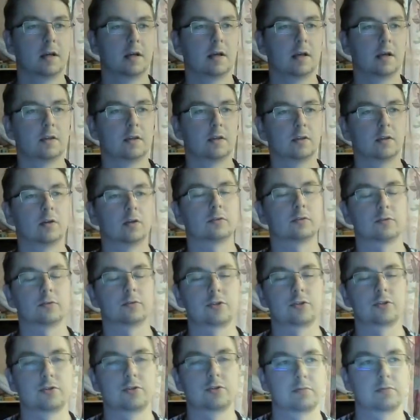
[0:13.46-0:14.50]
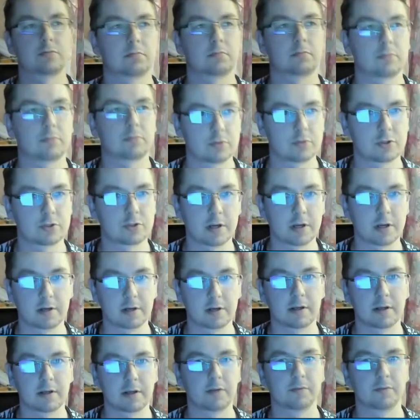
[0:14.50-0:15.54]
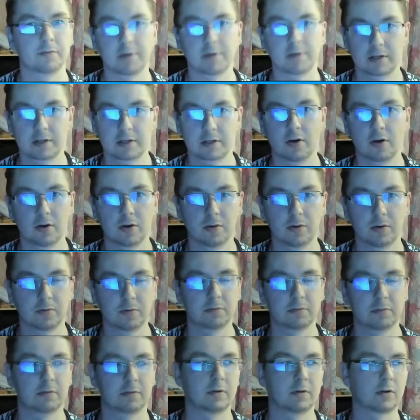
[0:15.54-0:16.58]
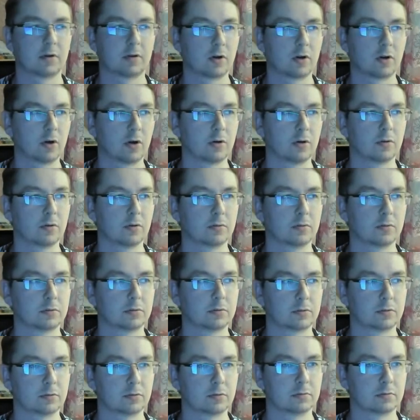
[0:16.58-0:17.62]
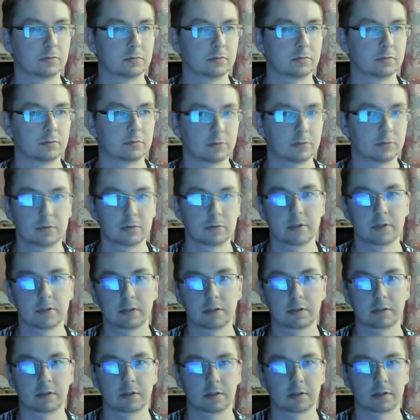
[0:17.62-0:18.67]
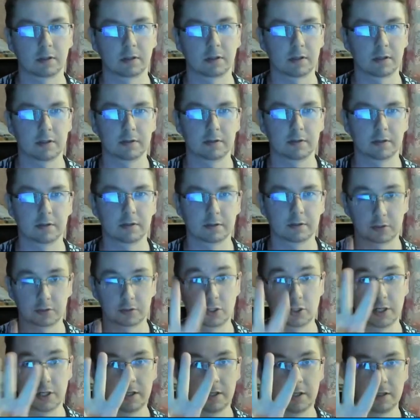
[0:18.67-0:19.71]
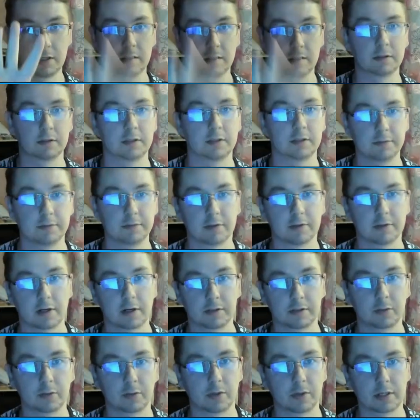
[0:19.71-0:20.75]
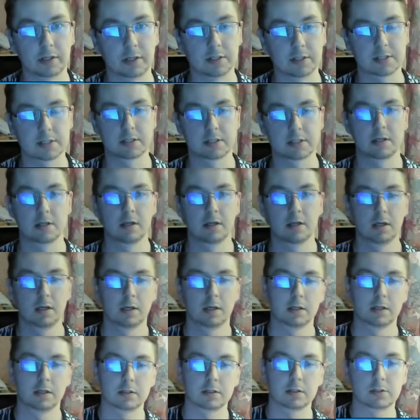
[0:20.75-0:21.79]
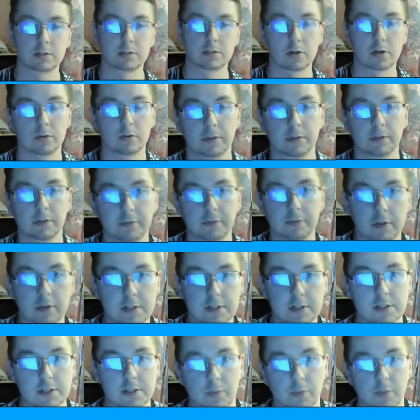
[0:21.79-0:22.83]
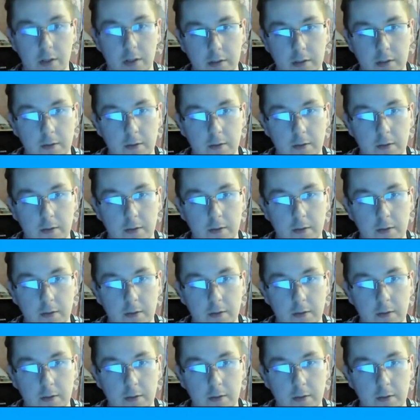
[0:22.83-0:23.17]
now to share in one go how to do it in 3 different ways. So the first one